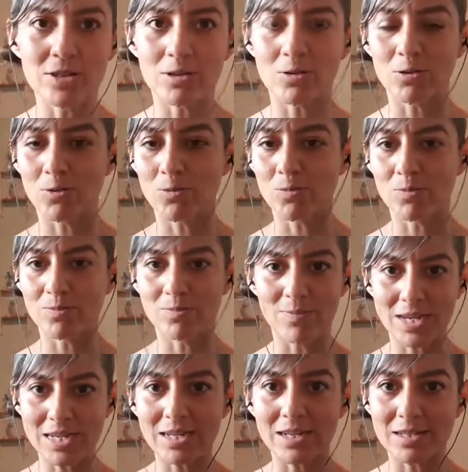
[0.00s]
to
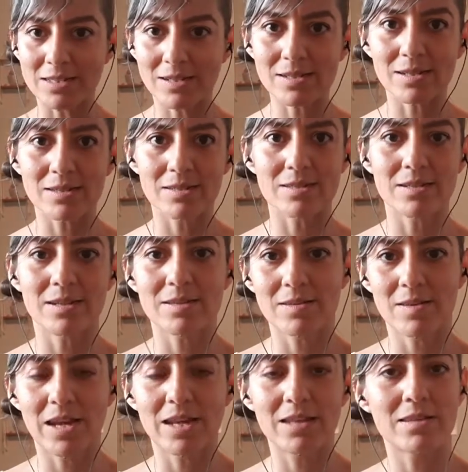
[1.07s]
many distances,
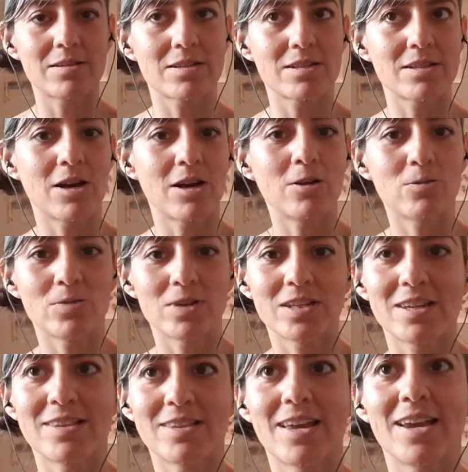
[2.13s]
right? There's not
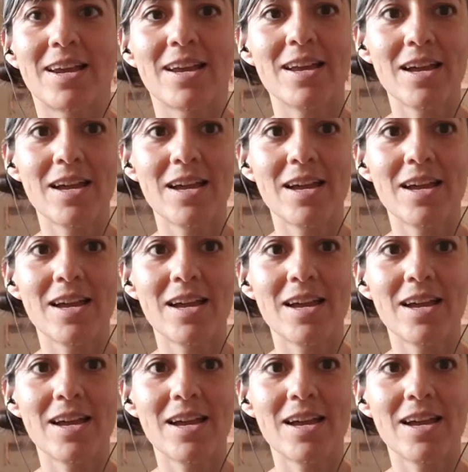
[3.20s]
really like